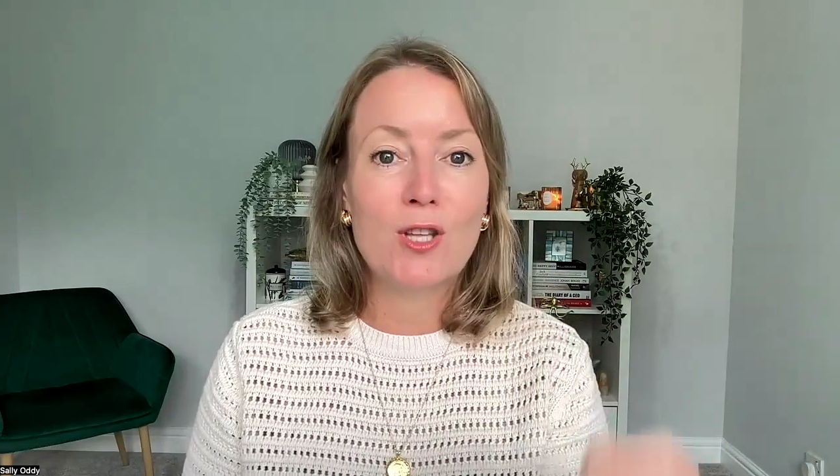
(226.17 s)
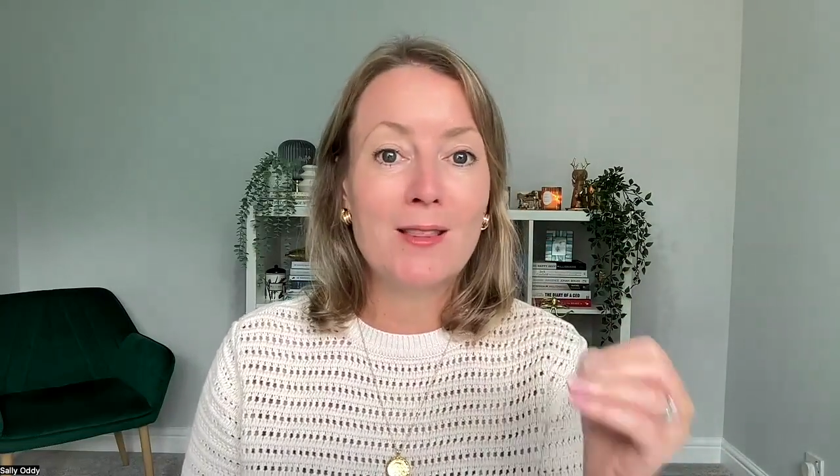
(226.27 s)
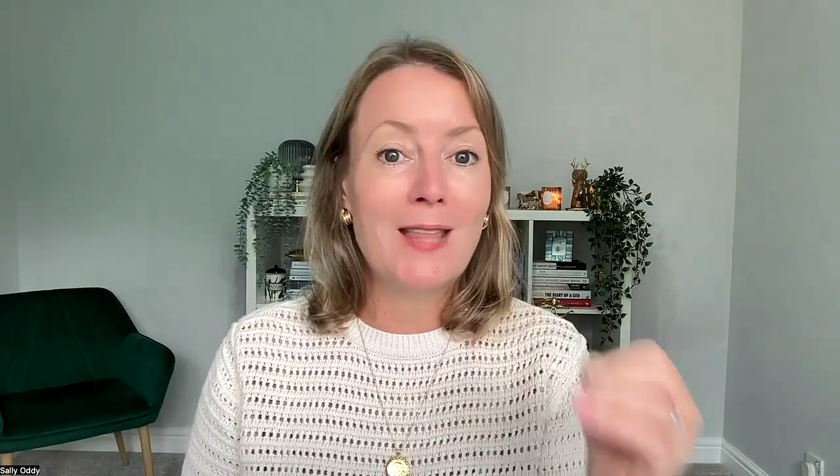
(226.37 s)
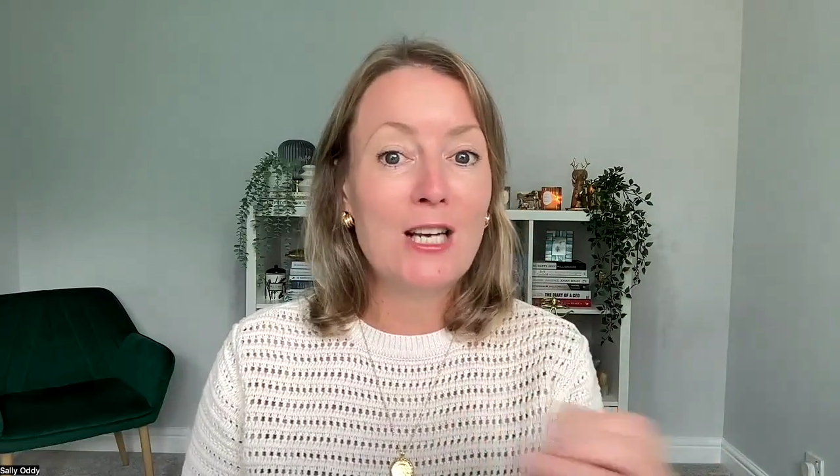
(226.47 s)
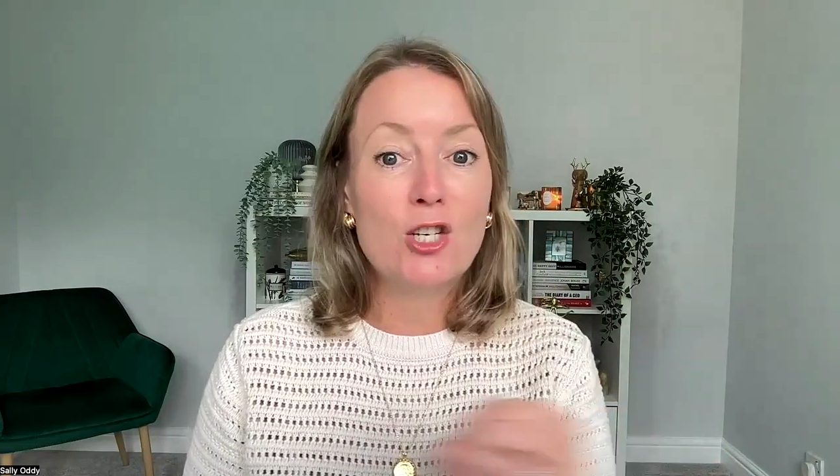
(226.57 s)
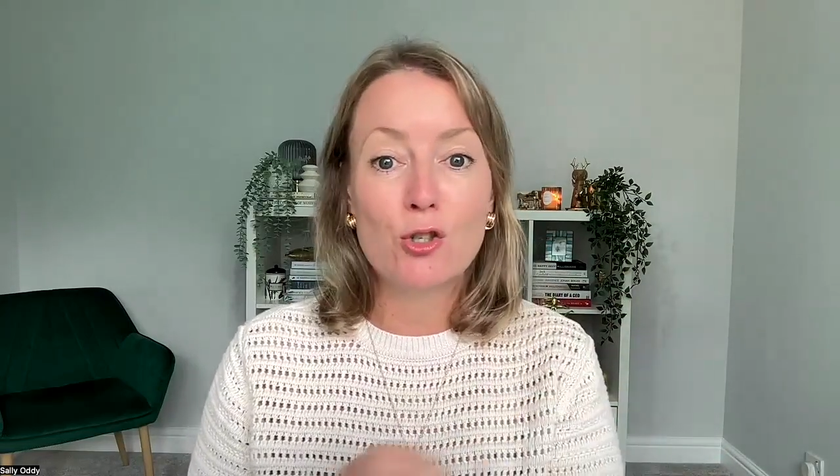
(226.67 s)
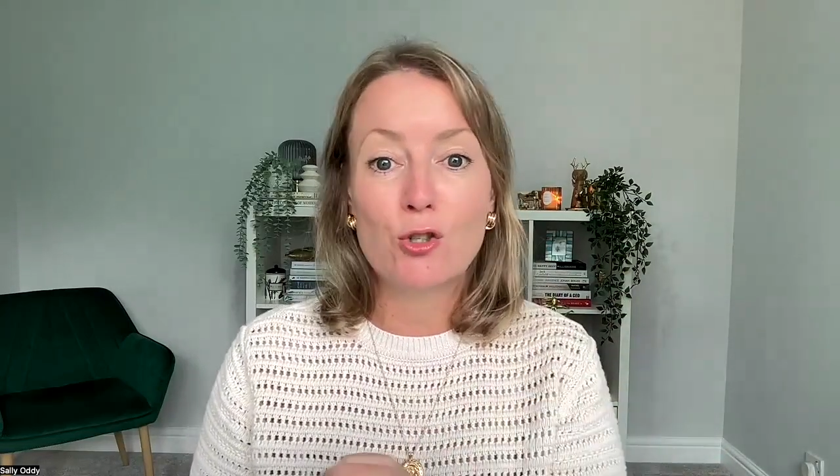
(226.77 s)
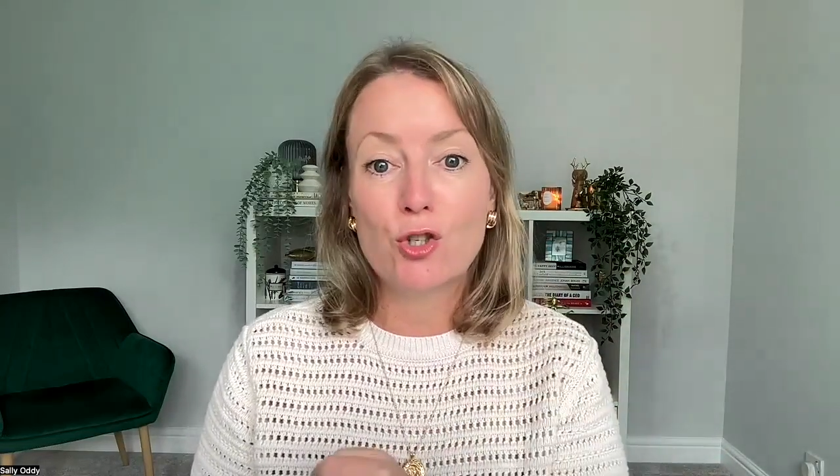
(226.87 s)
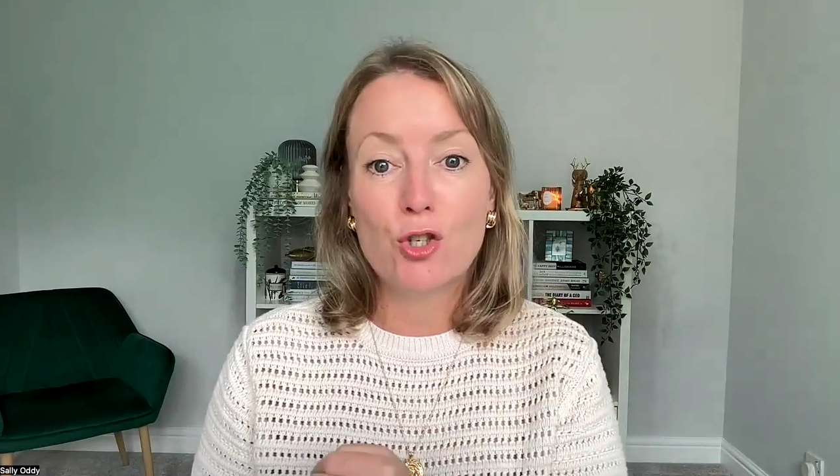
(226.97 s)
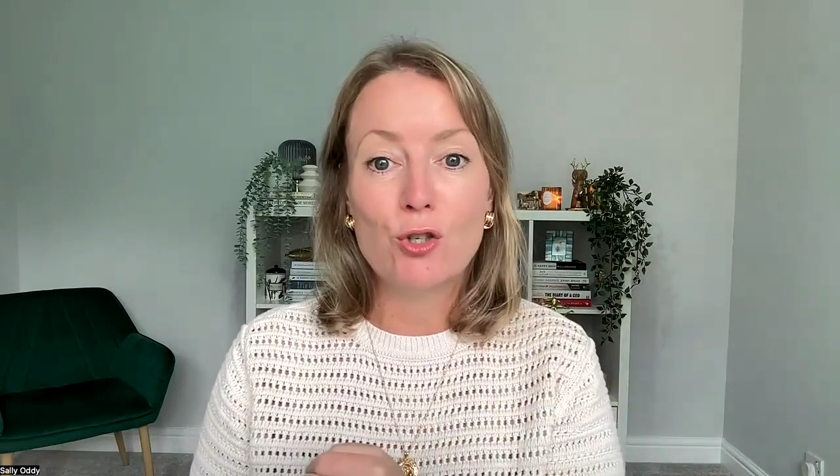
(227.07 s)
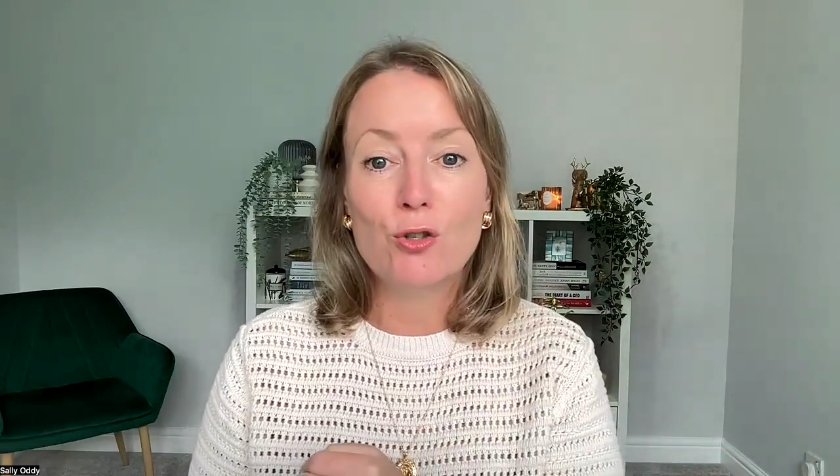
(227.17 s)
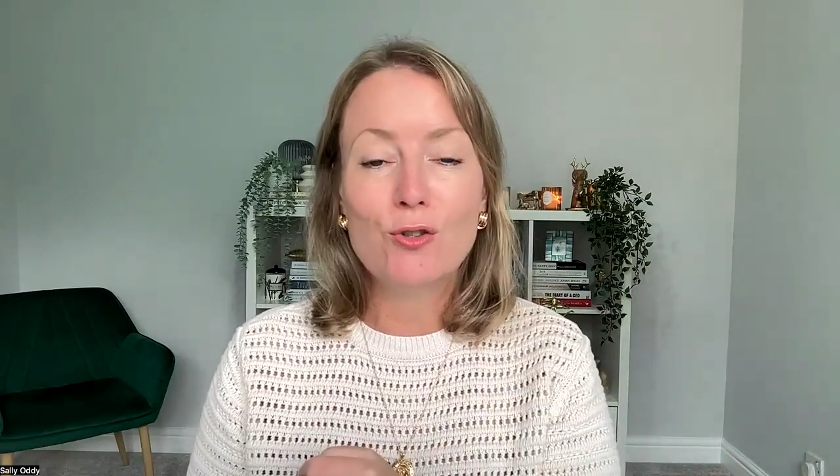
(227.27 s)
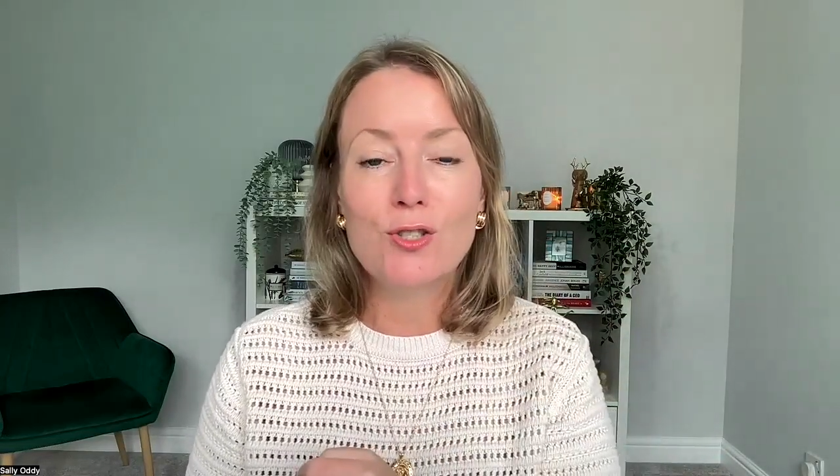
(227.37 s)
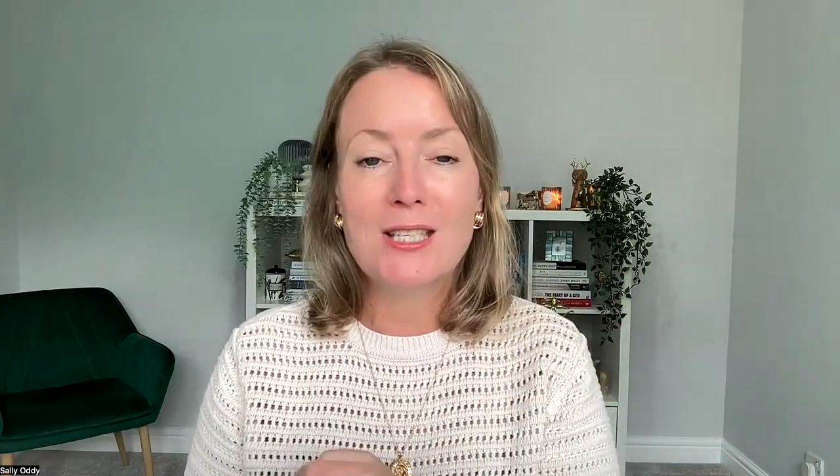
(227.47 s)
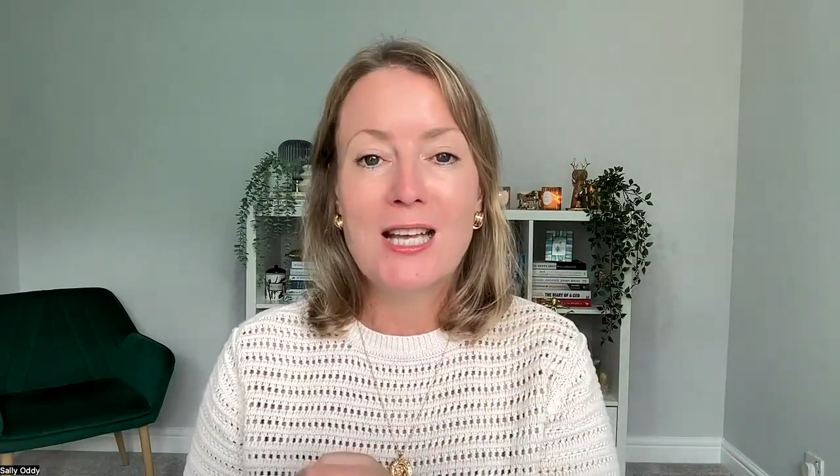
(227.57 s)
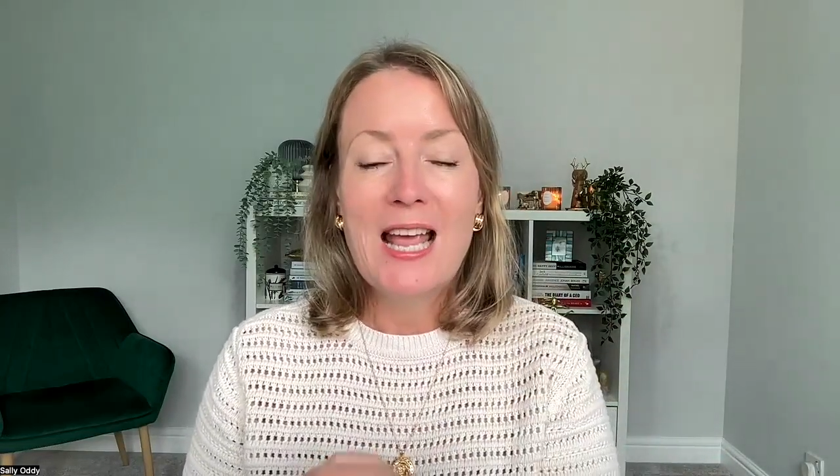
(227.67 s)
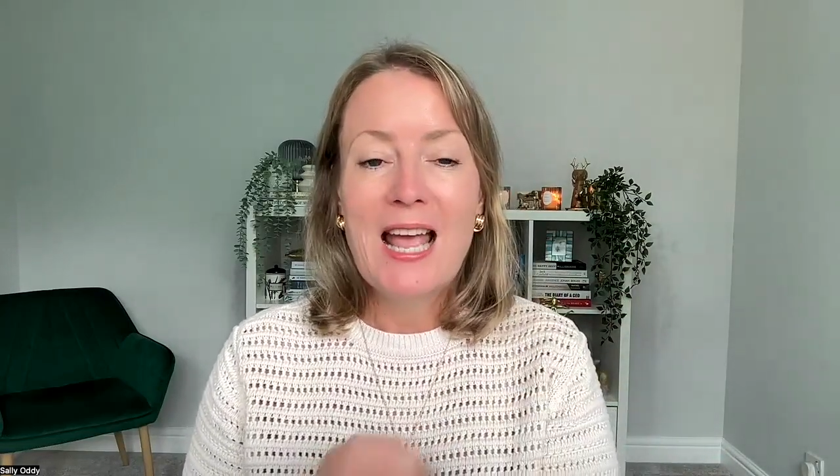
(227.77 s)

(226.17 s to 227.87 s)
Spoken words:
that they should choose?